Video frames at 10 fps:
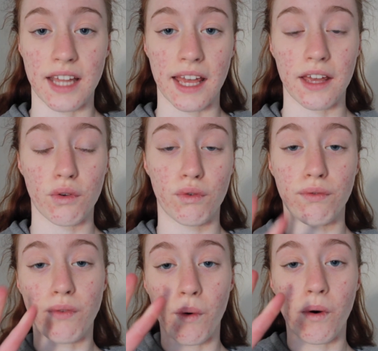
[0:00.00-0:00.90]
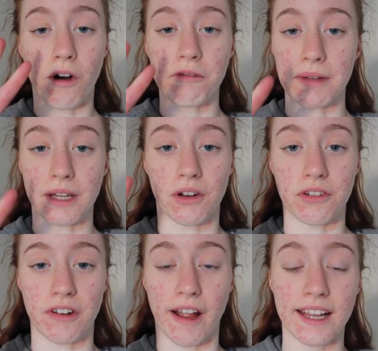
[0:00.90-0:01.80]
Day four of being
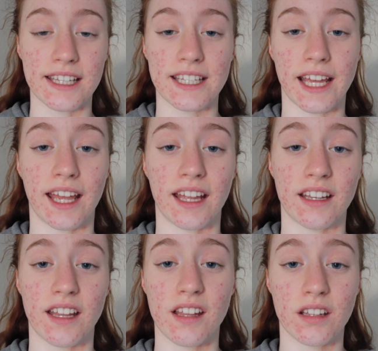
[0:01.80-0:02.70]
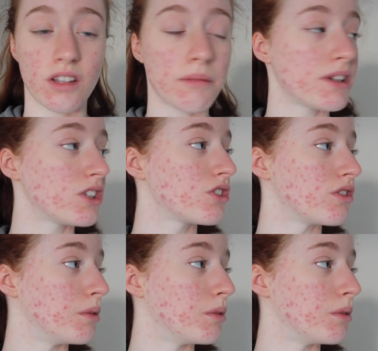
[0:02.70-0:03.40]
on Roaccutane, not much to